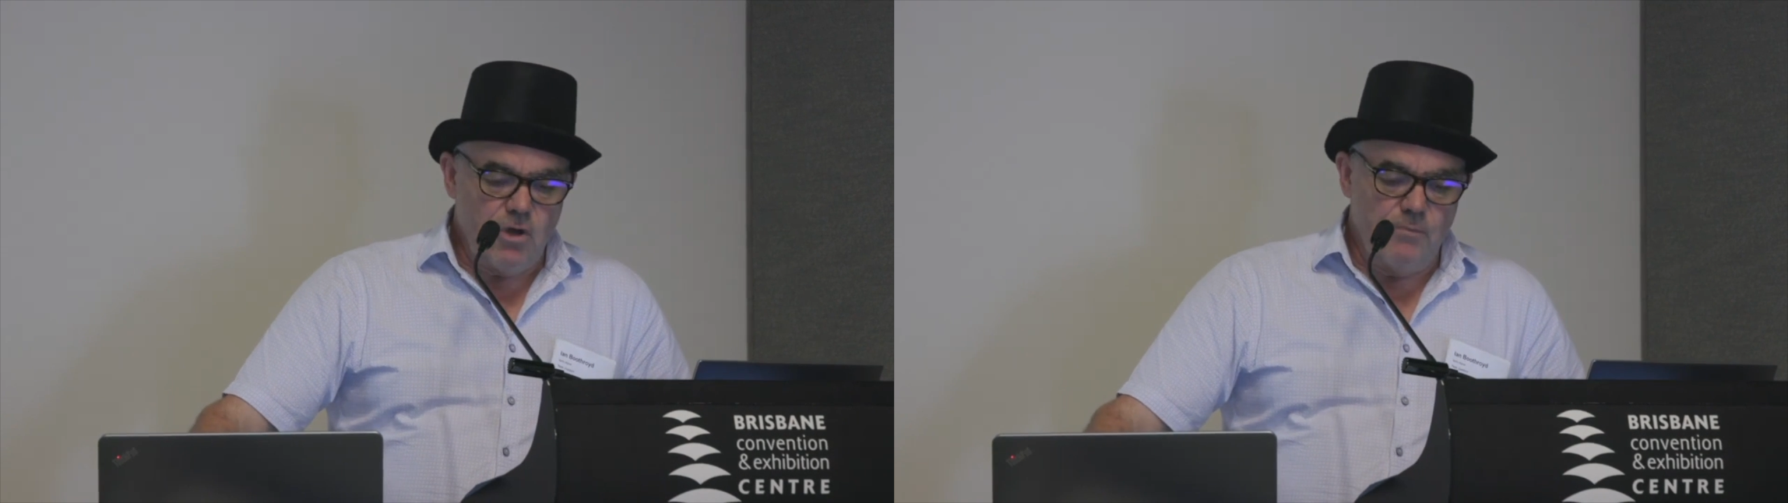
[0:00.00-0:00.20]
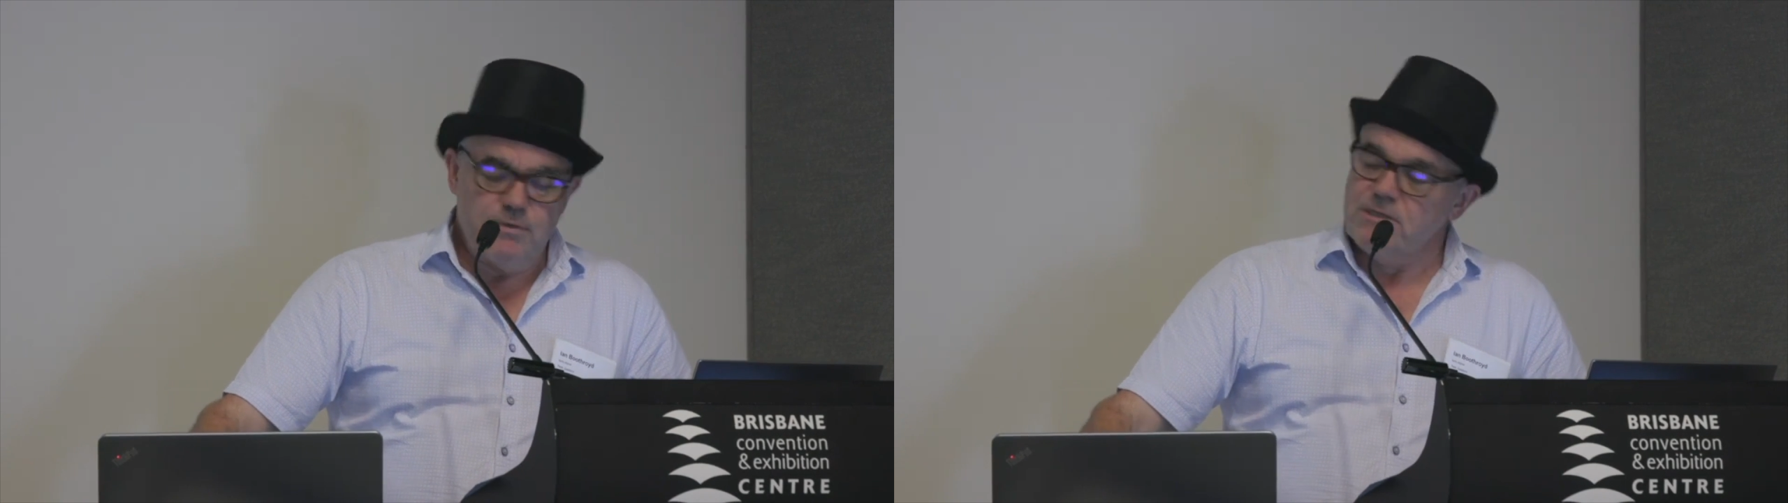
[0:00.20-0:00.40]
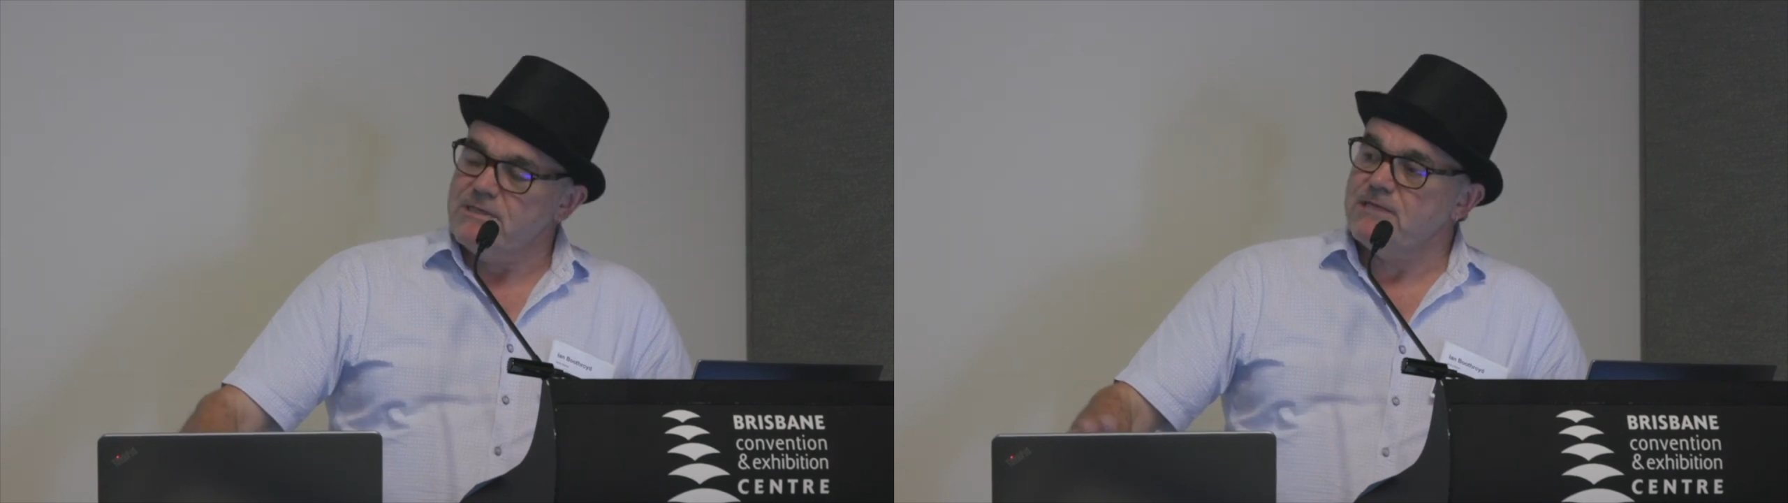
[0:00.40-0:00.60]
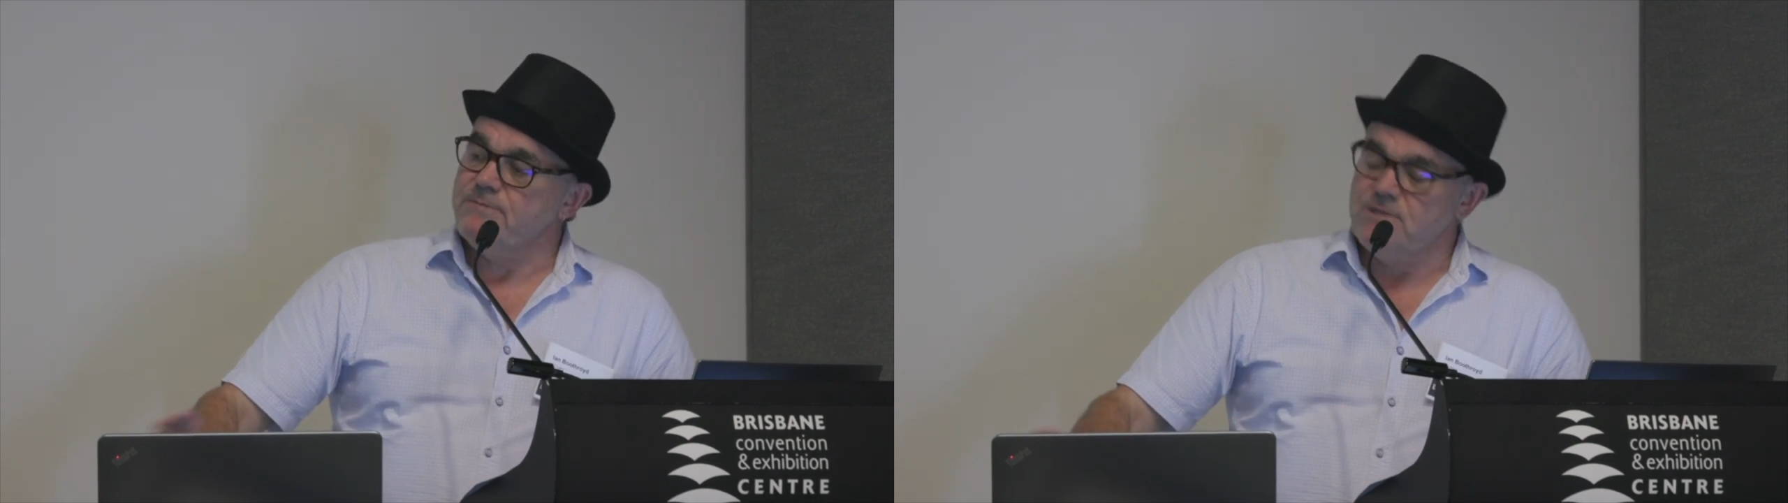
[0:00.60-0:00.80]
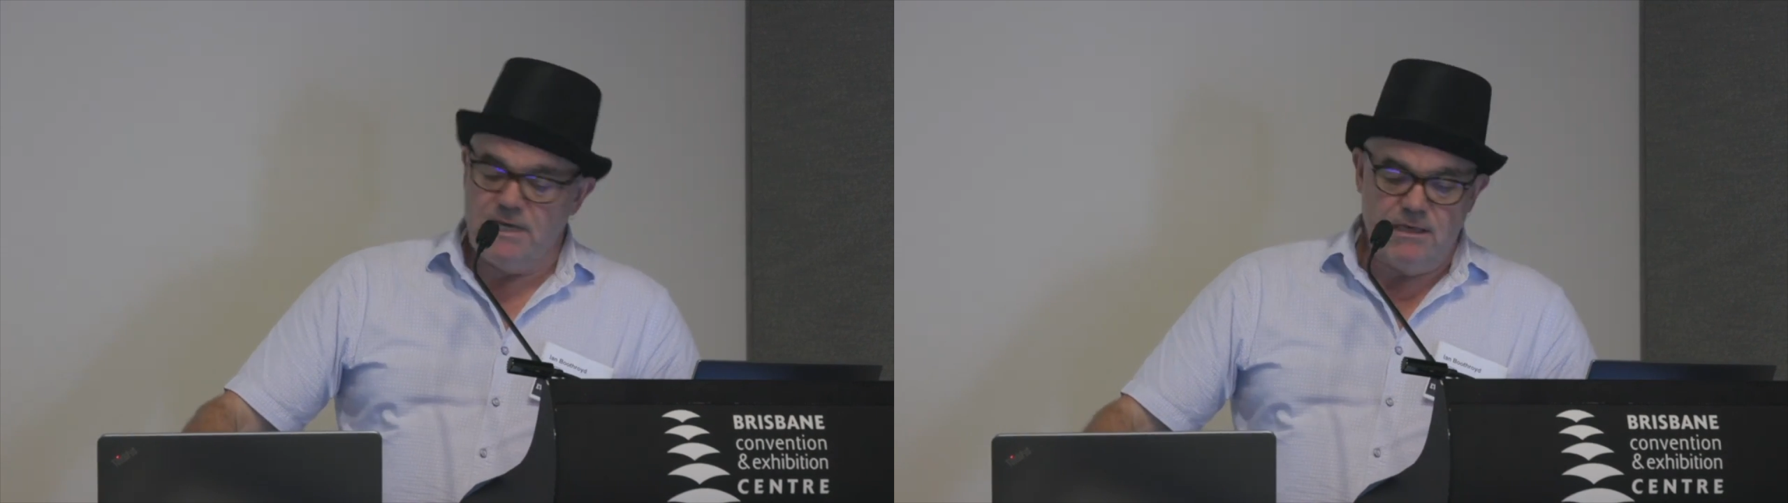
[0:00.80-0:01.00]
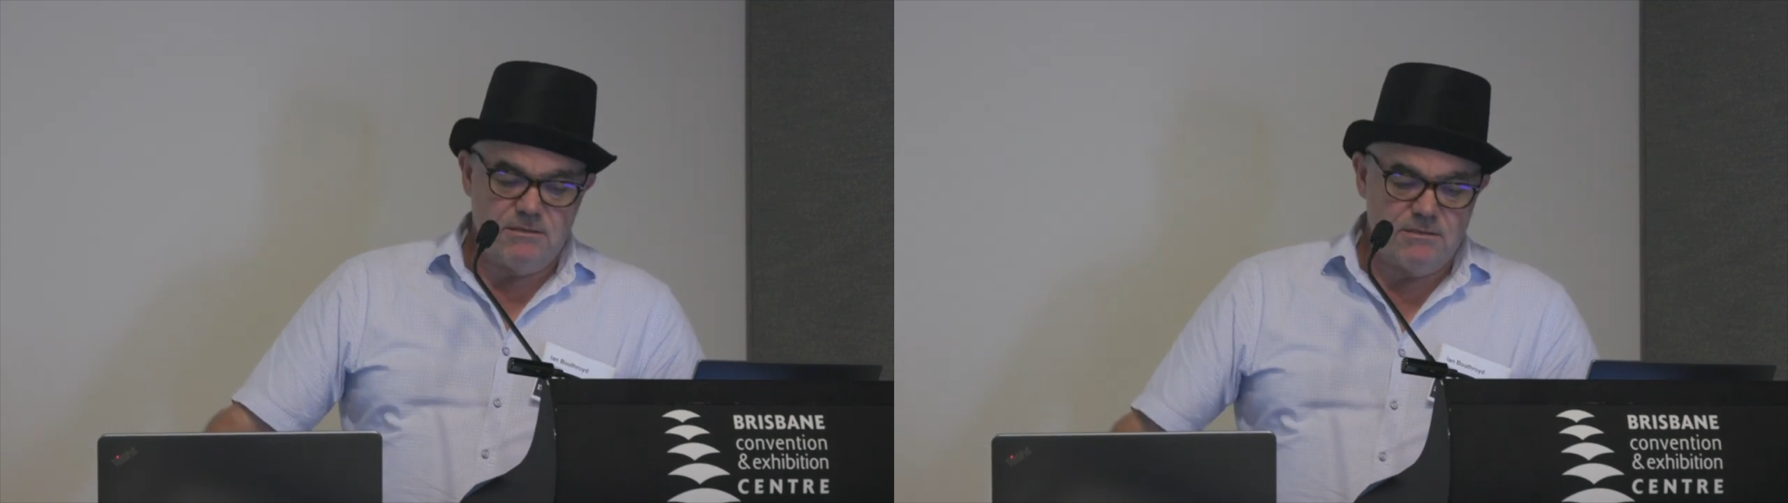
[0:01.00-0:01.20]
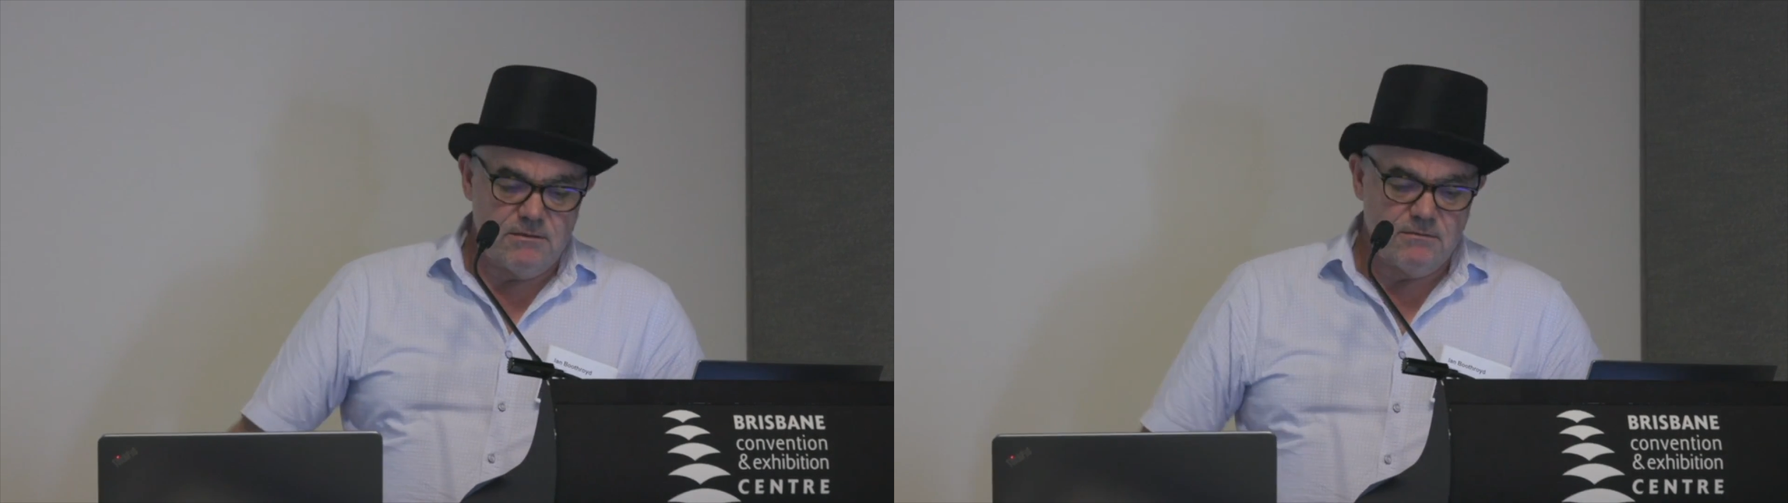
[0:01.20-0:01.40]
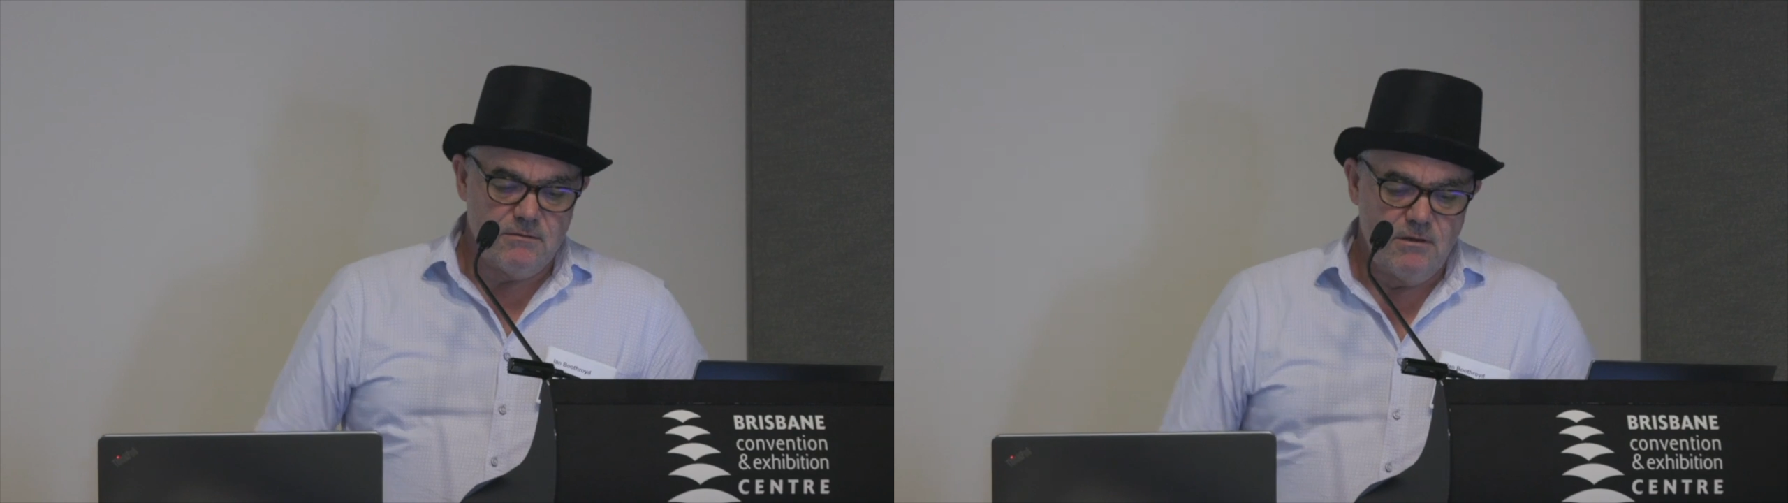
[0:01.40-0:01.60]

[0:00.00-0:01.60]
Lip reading: competency, expertise.